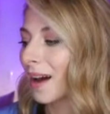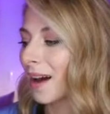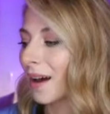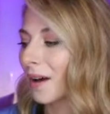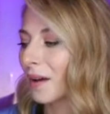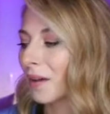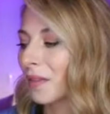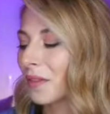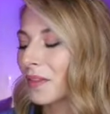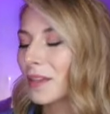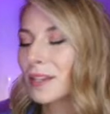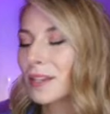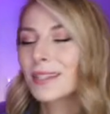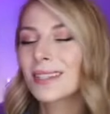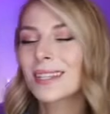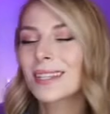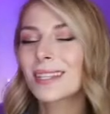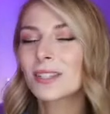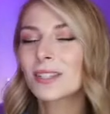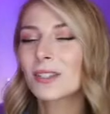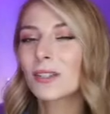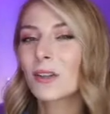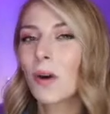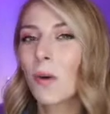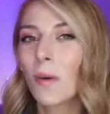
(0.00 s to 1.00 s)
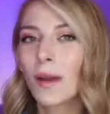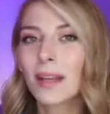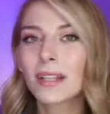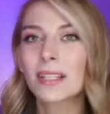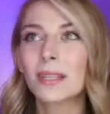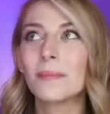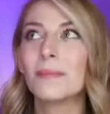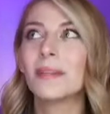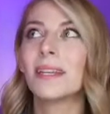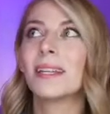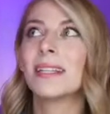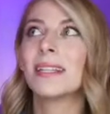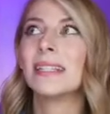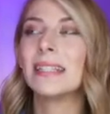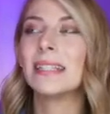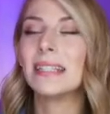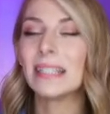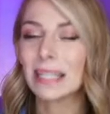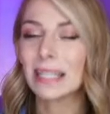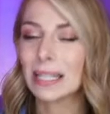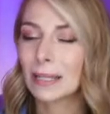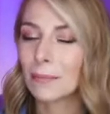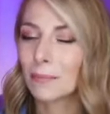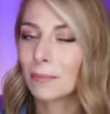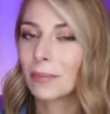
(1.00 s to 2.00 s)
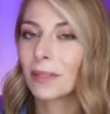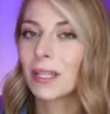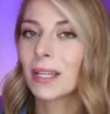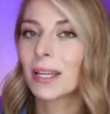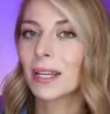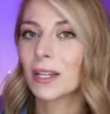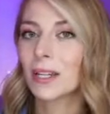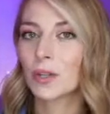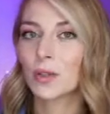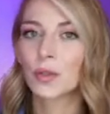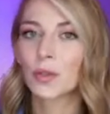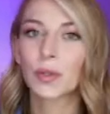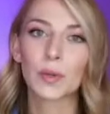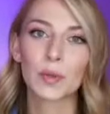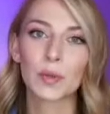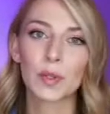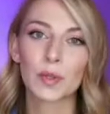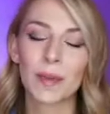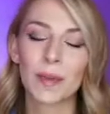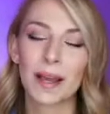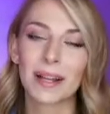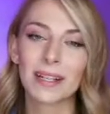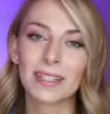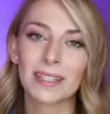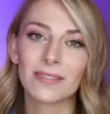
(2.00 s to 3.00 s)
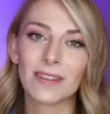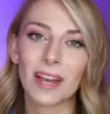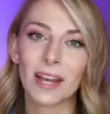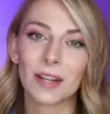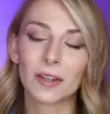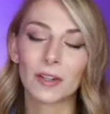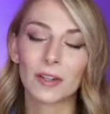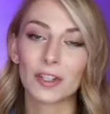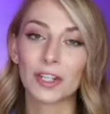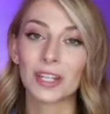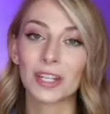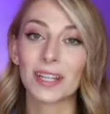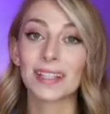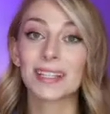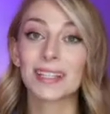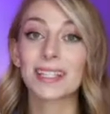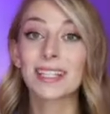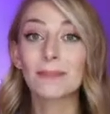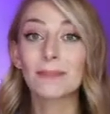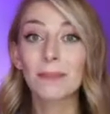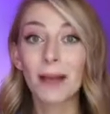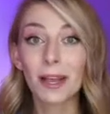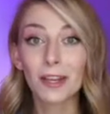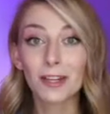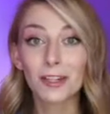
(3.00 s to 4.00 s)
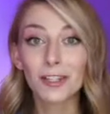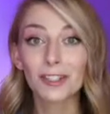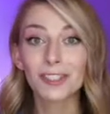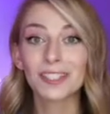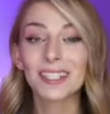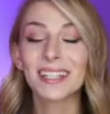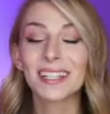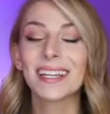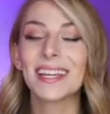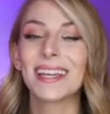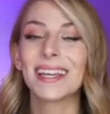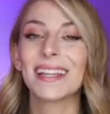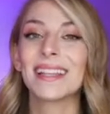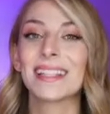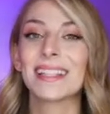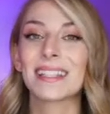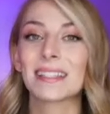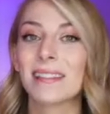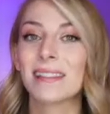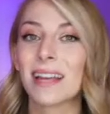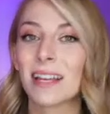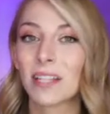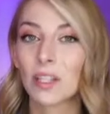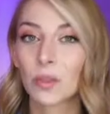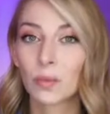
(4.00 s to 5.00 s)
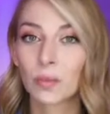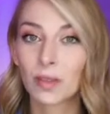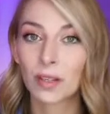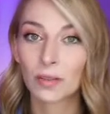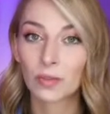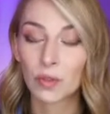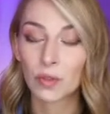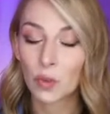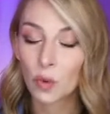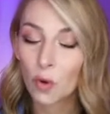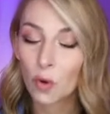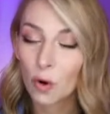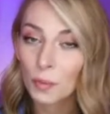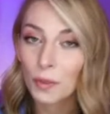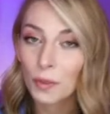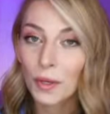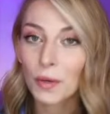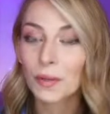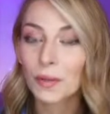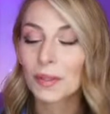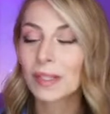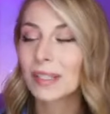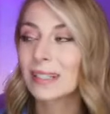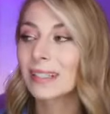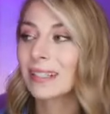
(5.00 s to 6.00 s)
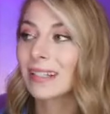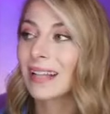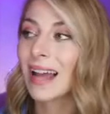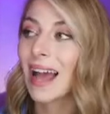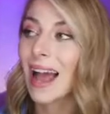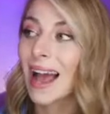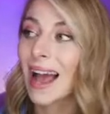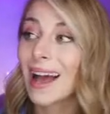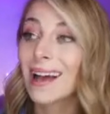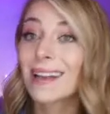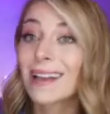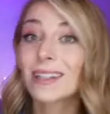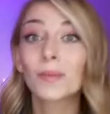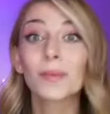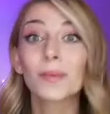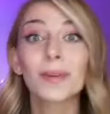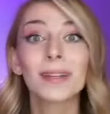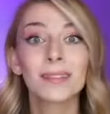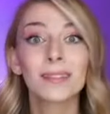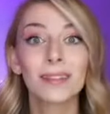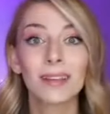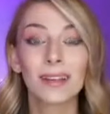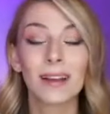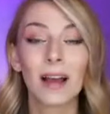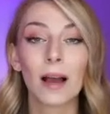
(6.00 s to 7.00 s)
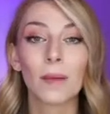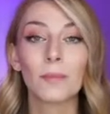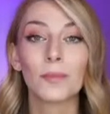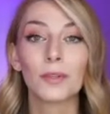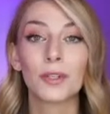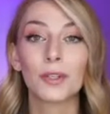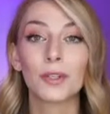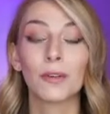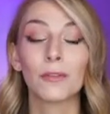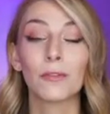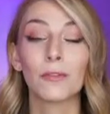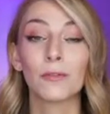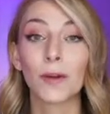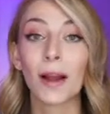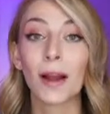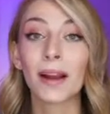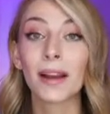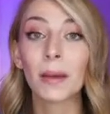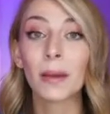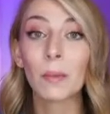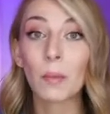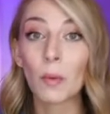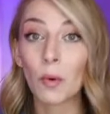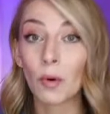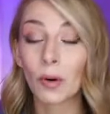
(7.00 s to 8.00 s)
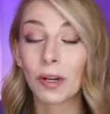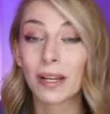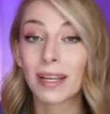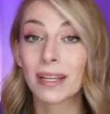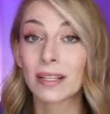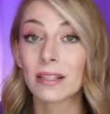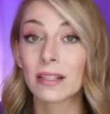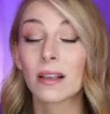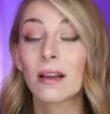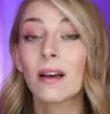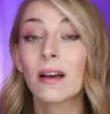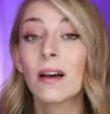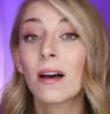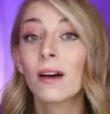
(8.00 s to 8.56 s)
This is going to be a deeply introspective energy, especially in this last week of Scorpio season as we lead up to Friday morning's